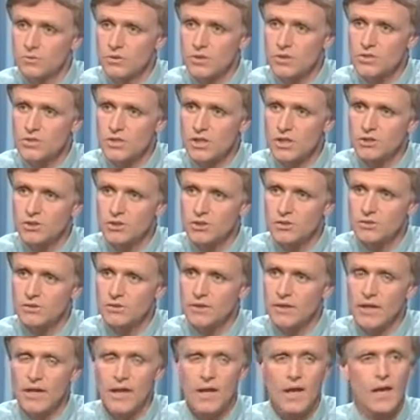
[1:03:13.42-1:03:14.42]
So with
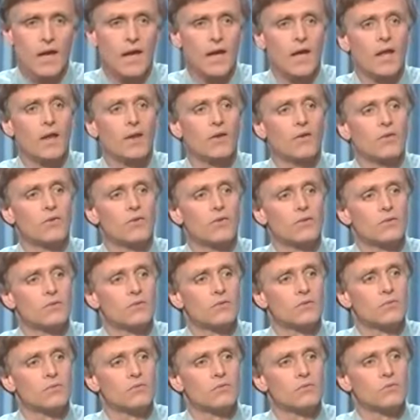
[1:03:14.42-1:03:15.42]
that, we will
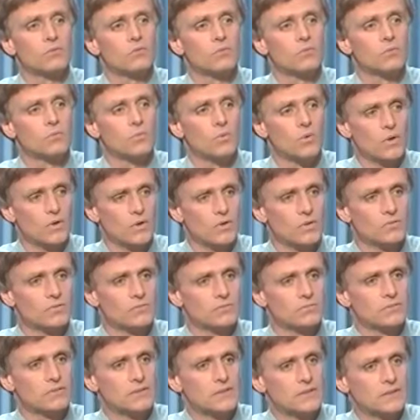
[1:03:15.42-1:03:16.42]
conclude this session
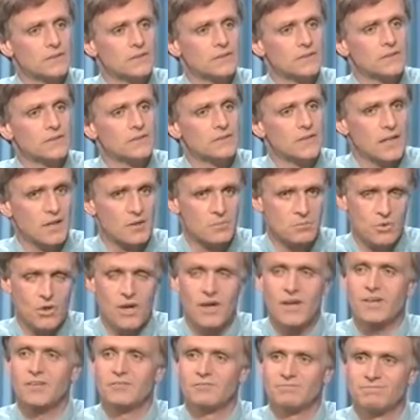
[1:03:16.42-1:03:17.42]
and
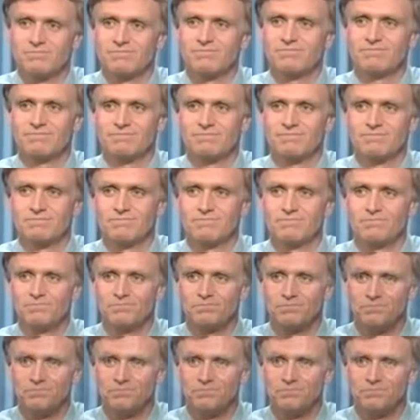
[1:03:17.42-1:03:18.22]
we'll